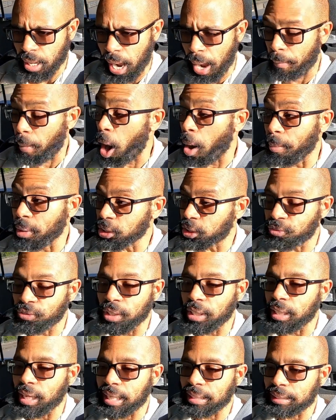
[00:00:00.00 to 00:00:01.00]
I'm almost
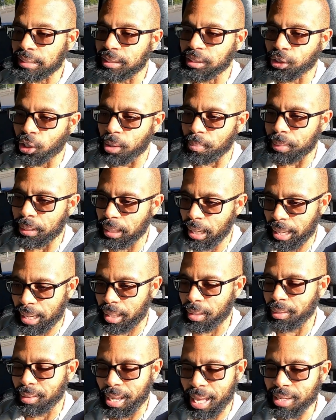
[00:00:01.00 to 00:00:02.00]
feeling like this is going to be like
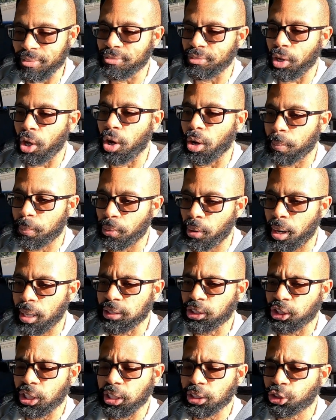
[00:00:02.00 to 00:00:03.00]
a lifelong
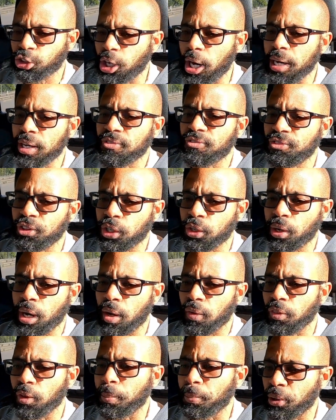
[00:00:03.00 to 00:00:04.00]
project, trying to figure out the